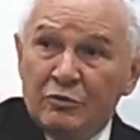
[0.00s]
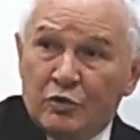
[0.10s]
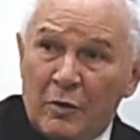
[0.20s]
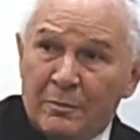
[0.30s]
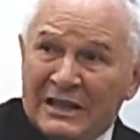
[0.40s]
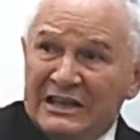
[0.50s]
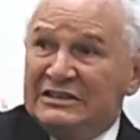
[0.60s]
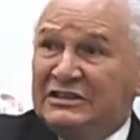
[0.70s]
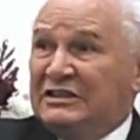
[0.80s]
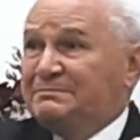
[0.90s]
Why you here?
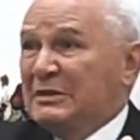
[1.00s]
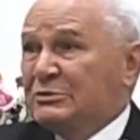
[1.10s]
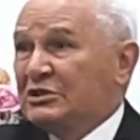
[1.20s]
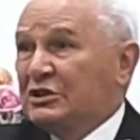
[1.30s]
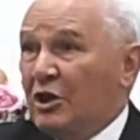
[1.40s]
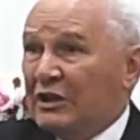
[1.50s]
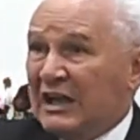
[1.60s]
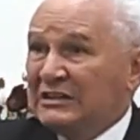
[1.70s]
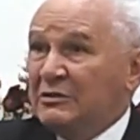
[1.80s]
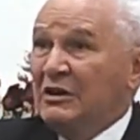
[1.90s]
Because there's a group
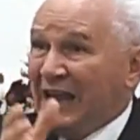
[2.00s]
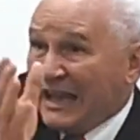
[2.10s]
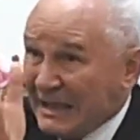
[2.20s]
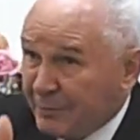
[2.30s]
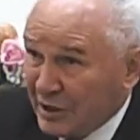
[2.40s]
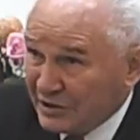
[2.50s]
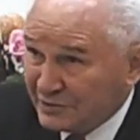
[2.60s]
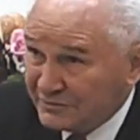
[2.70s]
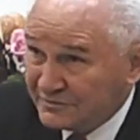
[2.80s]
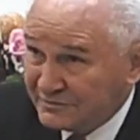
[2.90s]
here that play
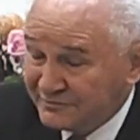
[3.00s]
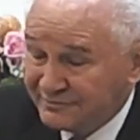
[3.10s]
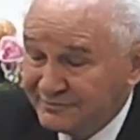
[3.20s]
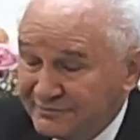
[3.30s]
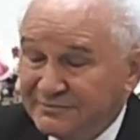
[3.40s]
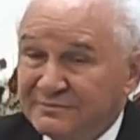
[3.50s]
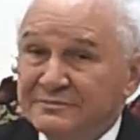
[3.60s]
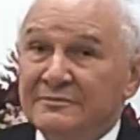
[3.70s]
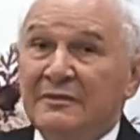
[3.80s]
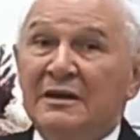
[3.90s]
and sing? Is that the
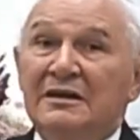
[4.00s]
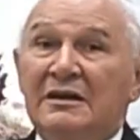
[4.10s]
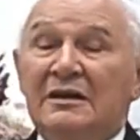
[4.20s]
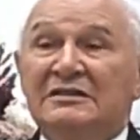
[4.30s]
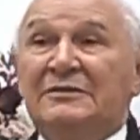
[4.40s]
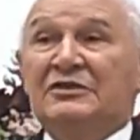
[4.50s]
reason why you're here?